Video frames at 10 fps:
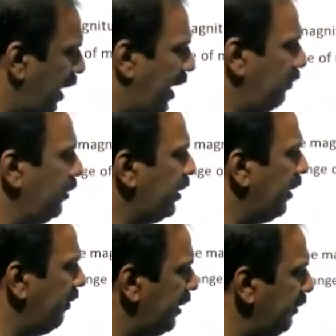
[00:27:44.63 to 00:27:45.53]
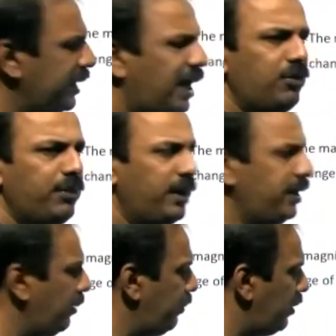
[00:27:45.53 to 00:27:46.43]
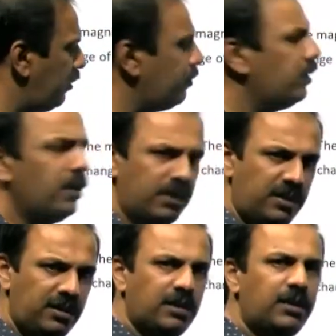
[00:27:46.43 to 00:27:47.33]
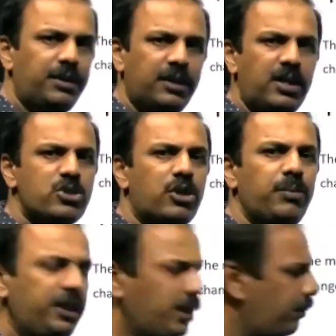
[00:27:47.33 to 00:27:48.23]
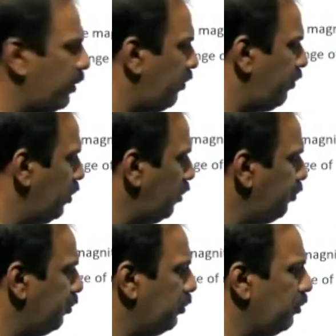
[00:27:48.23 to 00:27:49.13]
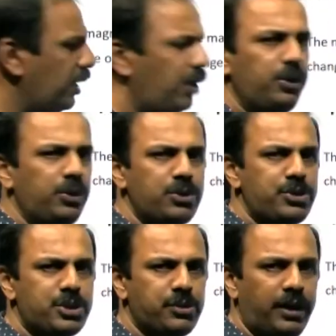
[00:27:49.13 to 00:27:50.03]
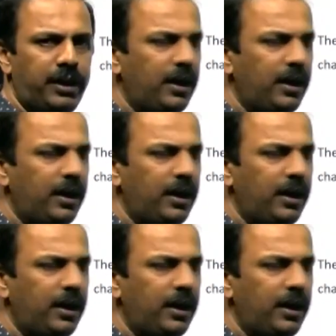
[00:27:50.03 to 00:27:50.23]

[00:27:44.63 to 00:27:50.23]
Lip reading: And when we have many number of turns or many number of loops, we have to use this one.